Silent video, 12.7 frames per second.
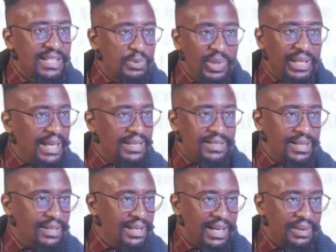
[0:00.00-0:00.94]
And we'll get to
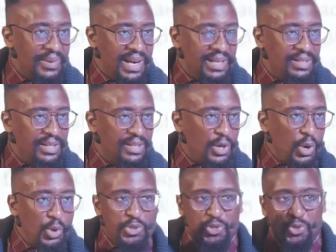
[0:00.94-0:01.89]
that, right? The, the
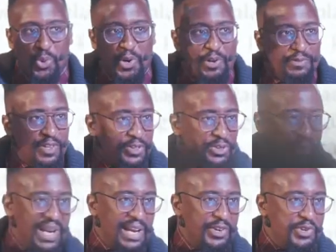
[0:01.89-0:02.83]
whole story of the
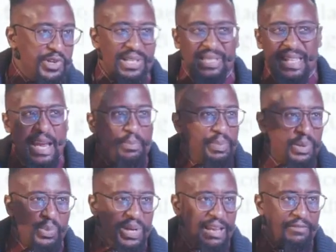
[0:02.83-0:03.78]
300, it's epic.
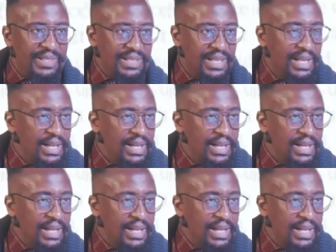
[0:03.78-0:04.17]
We love it.